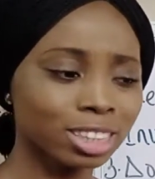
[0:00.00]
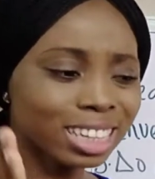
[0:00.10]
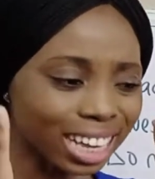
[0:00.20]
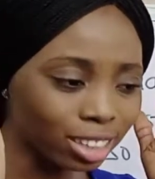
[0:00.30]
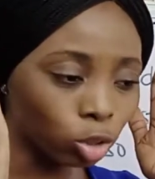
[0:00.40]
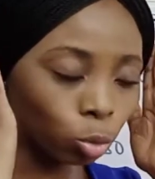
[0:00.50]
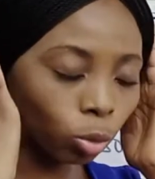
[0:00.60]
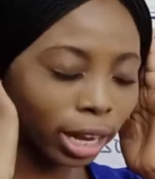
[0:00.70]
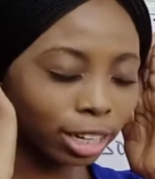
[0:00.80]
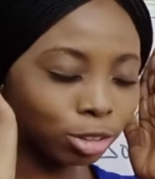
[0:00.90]
that is
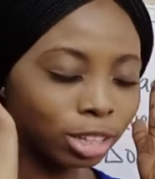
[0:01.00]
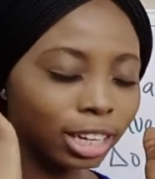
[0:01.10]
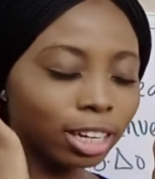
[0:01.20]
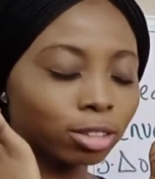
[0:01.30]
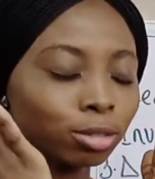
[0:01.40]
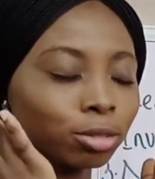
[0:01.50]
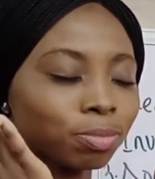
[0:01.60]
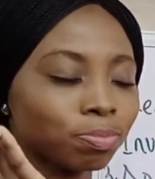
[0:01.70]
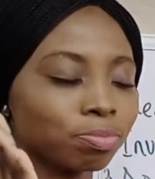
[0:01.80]
when you get to